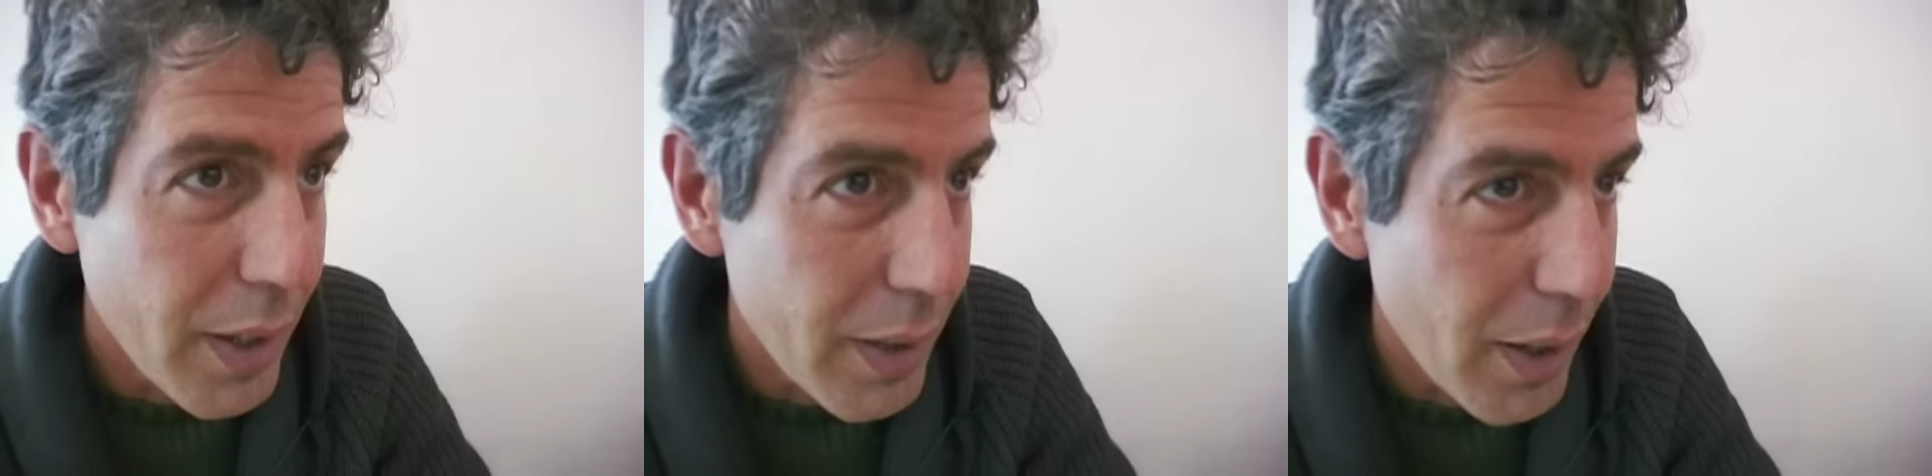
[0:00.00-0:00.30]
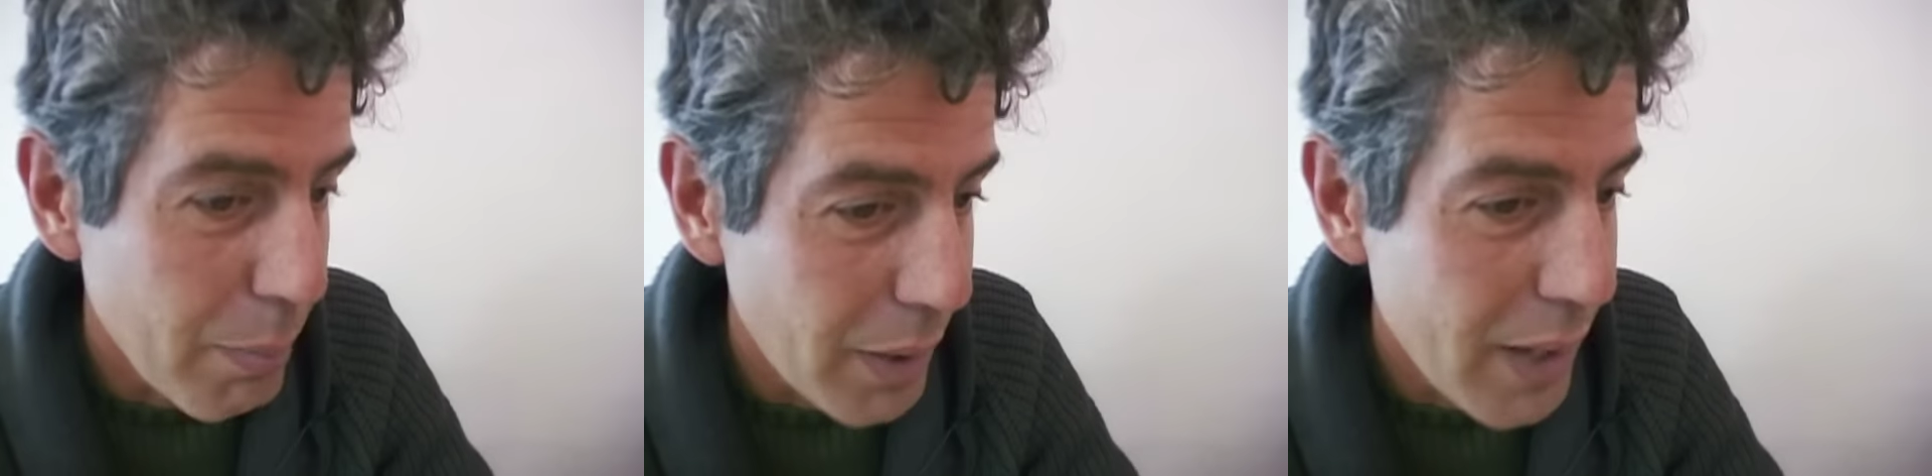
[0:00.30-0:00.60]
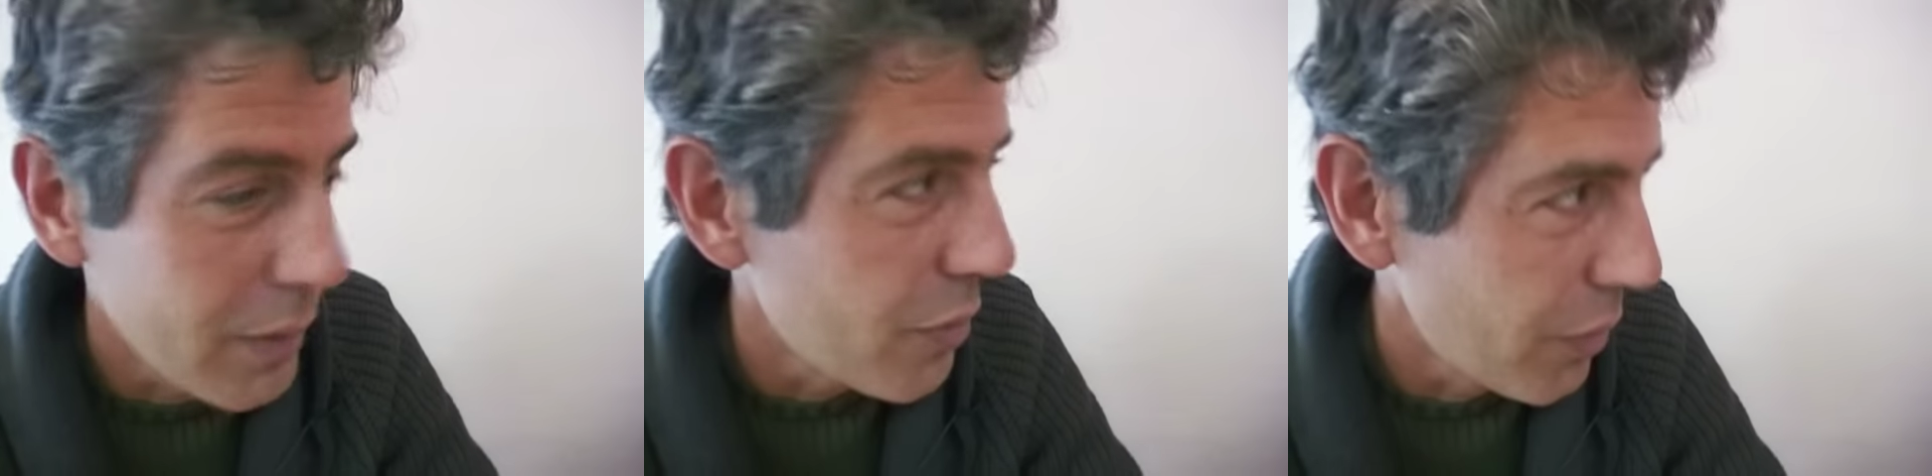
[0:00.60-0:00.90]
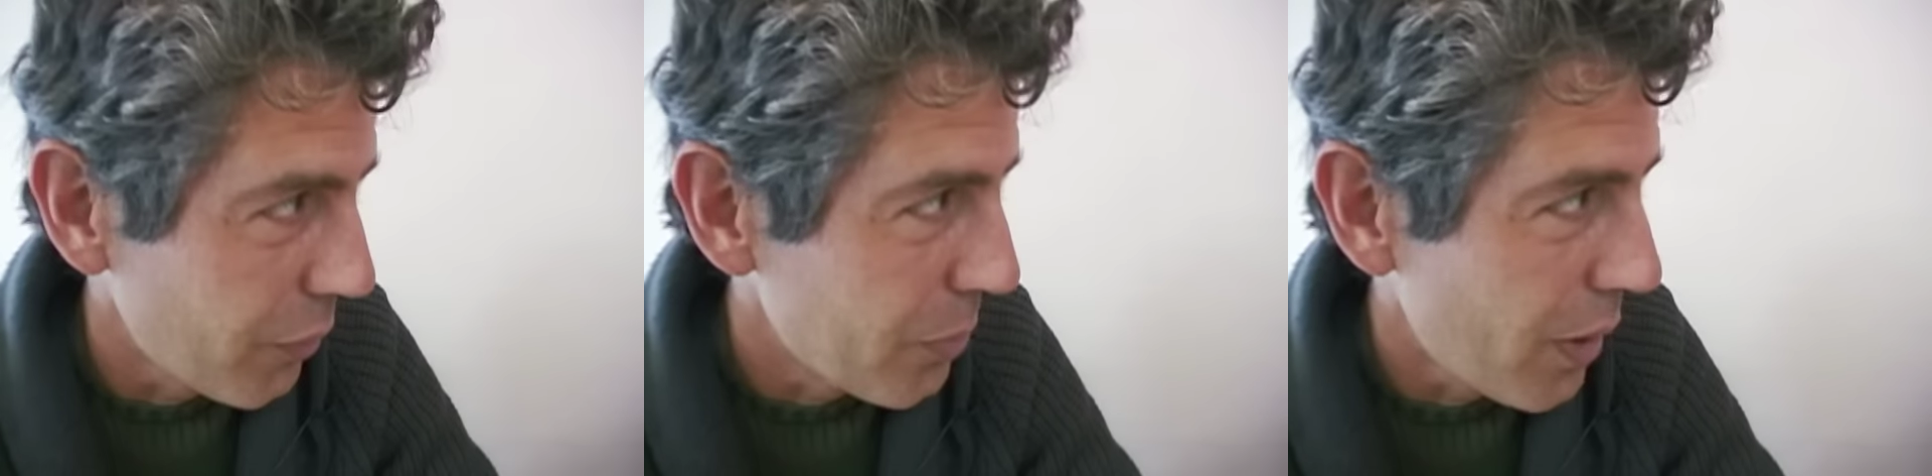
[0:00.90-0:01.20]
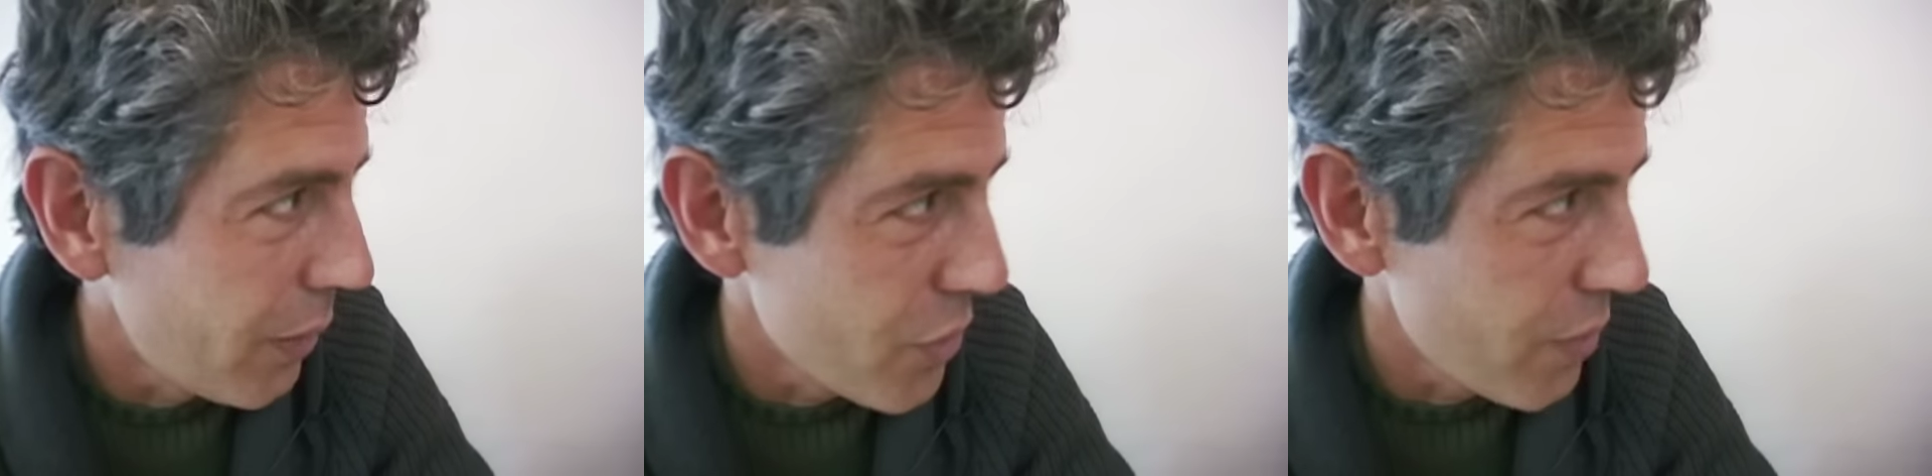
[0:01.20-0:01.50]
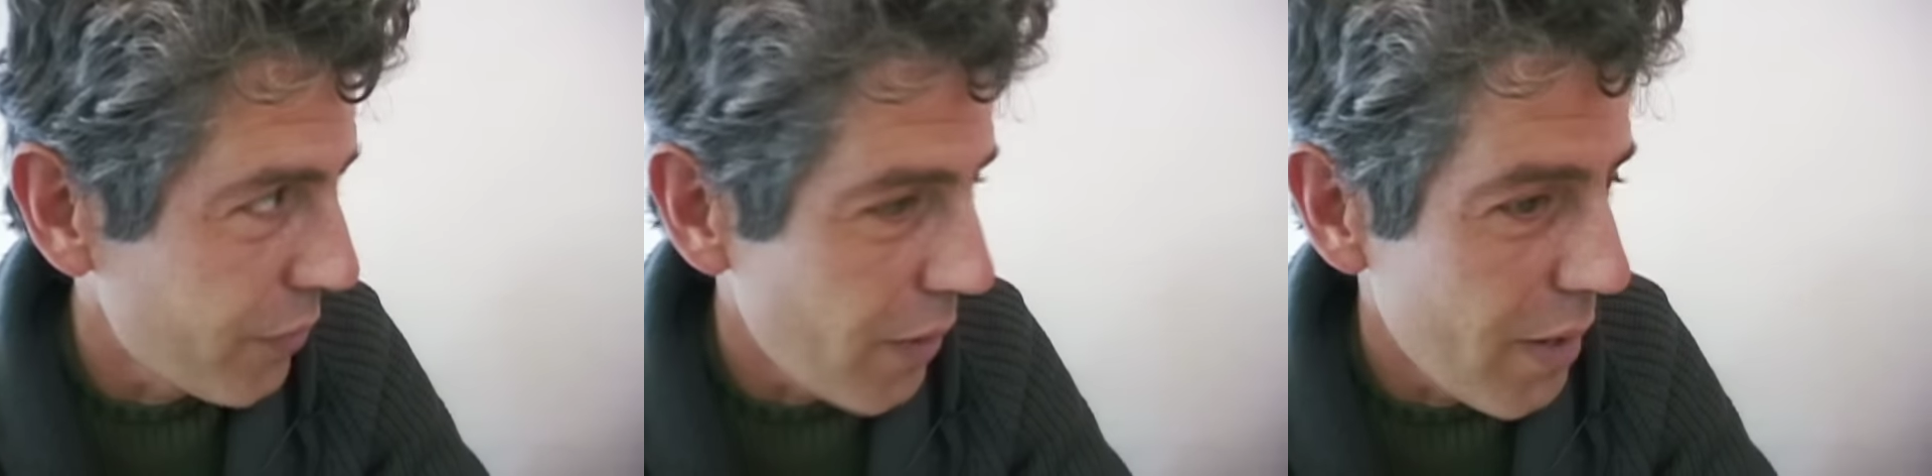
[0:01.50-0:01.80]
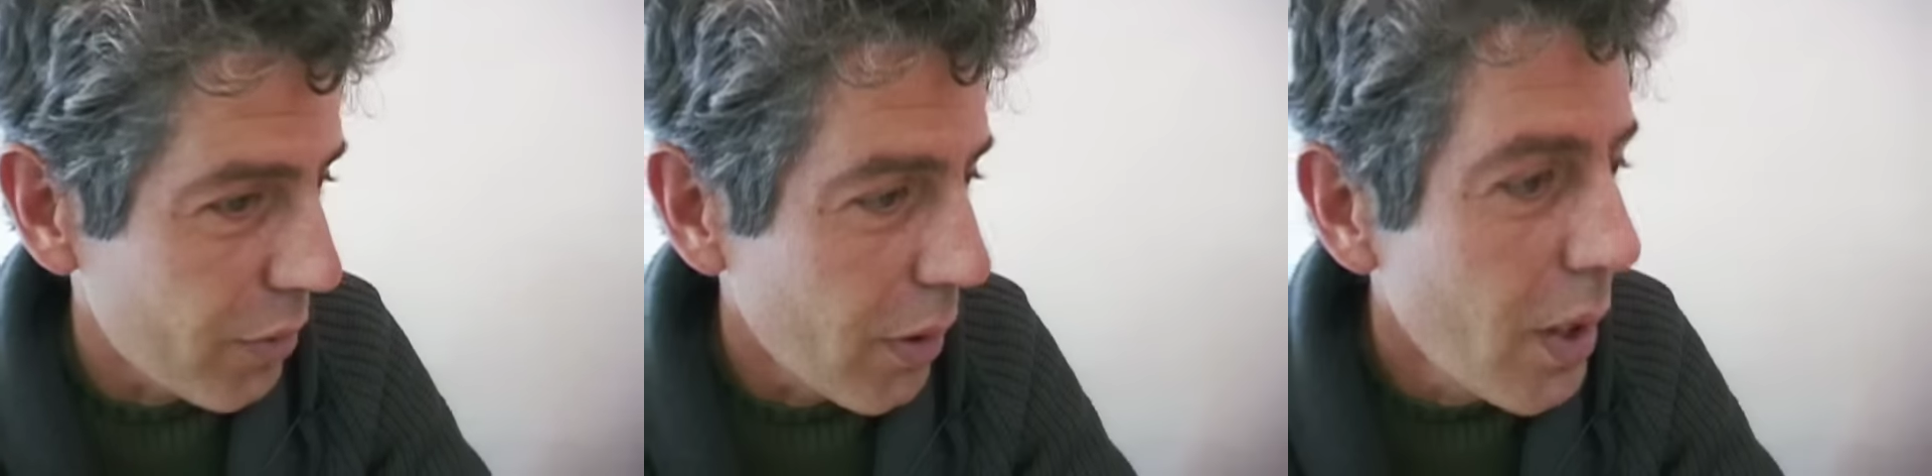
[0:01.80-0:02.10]
and I'm blacklisted from television
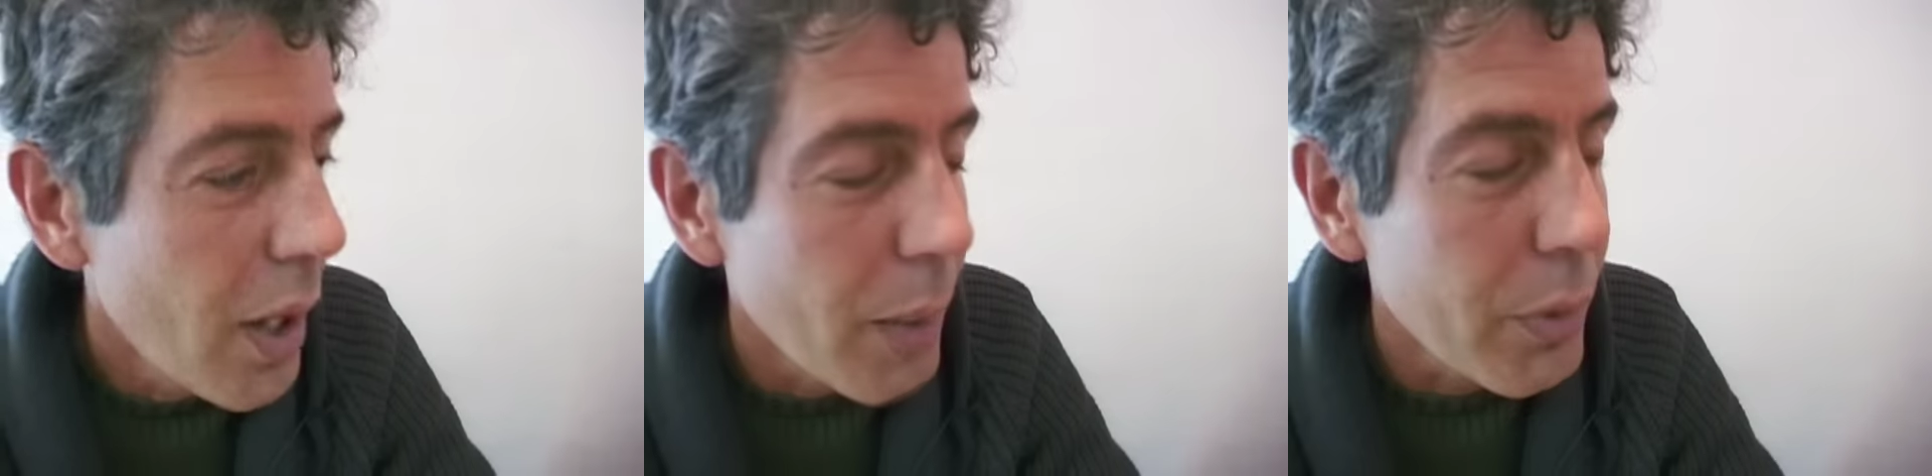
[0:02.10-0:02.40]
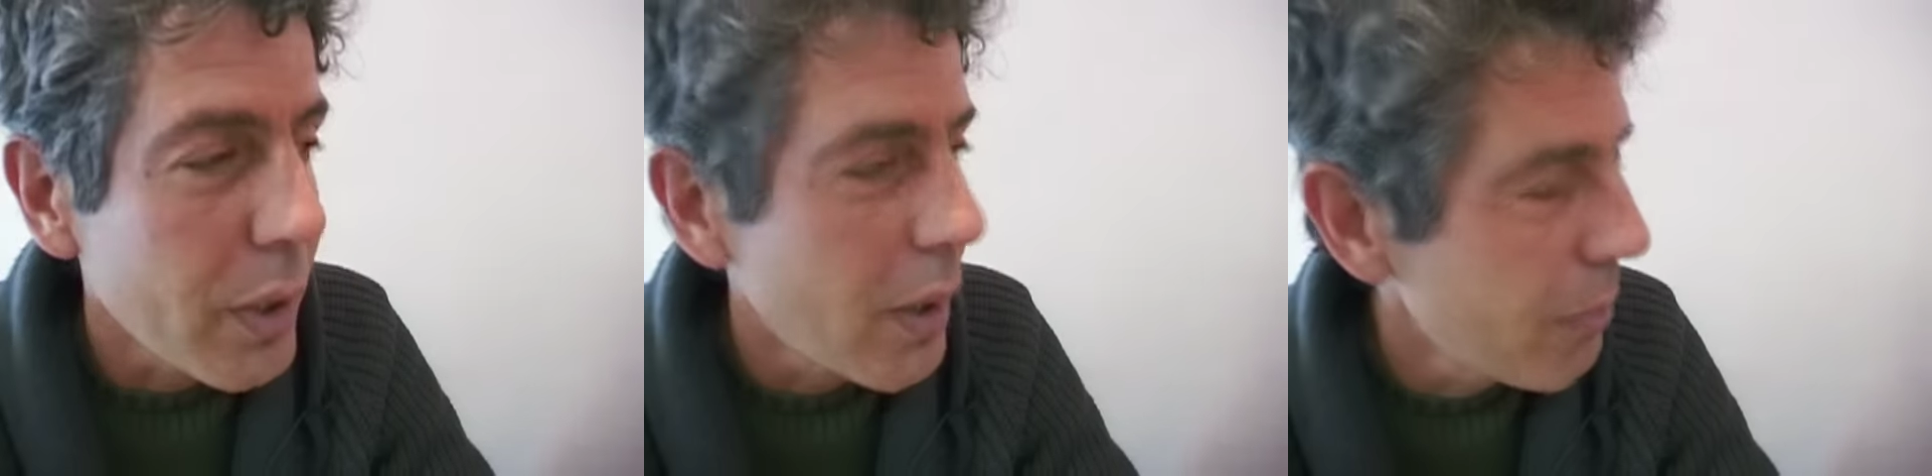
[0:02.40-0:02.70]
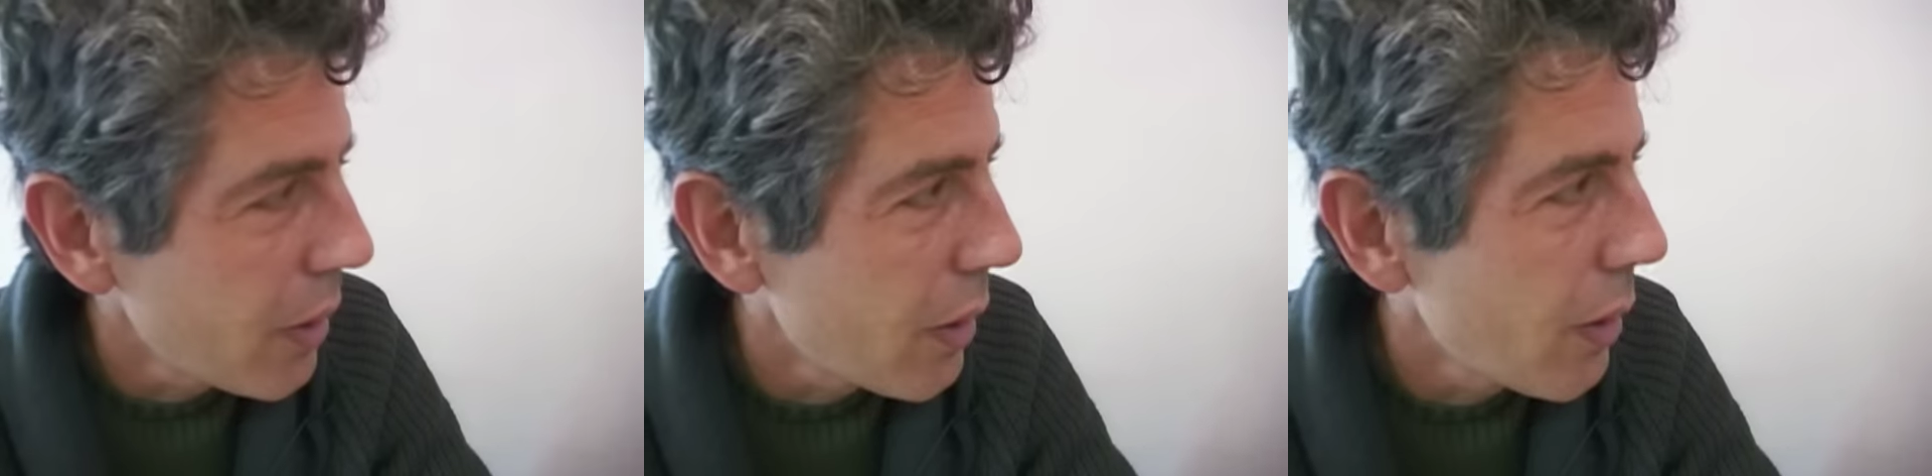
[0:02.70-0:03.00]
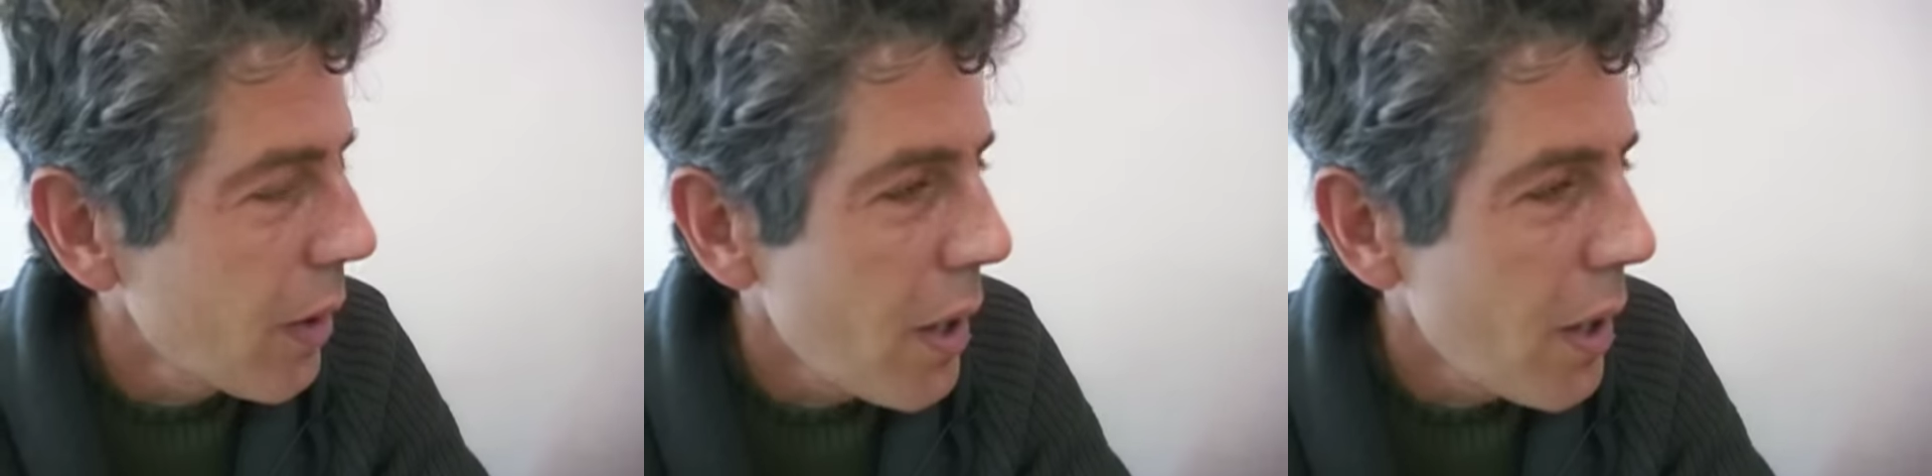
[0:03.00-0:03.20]
forever, I'm going to come here.